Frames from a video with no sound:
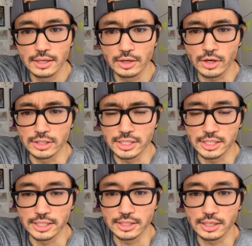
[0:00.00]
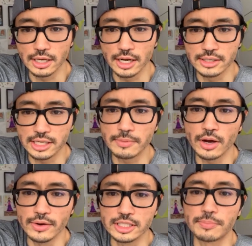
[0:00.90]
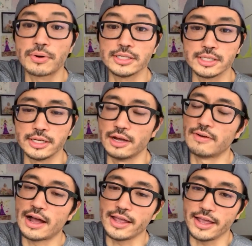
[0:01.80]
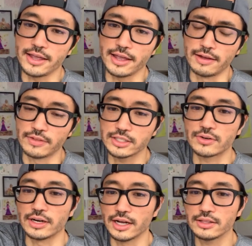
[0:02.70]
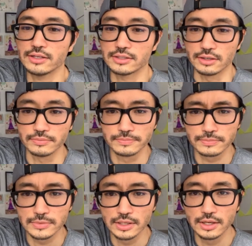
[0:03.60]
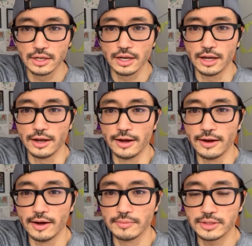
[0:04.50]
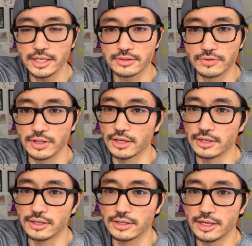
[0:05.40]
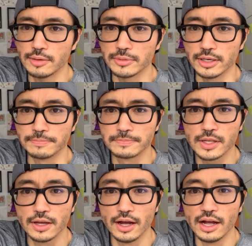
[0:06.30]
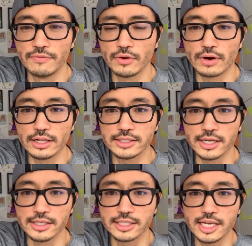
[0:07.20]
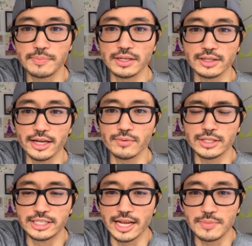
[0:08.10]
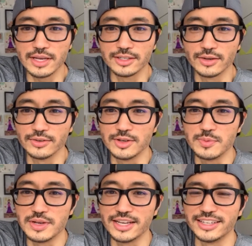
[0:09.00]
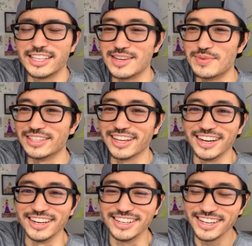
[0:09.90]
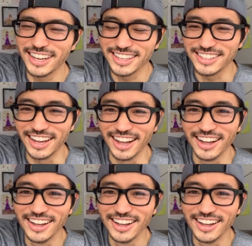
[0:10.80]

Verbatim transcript: Chris, he says, Seb Coe is the president of IAF. That's right. I thought so. Thanks for the help there. Phil Raleigh says, keep it light with Jamie. Don't you mean keep it tight? Yeah.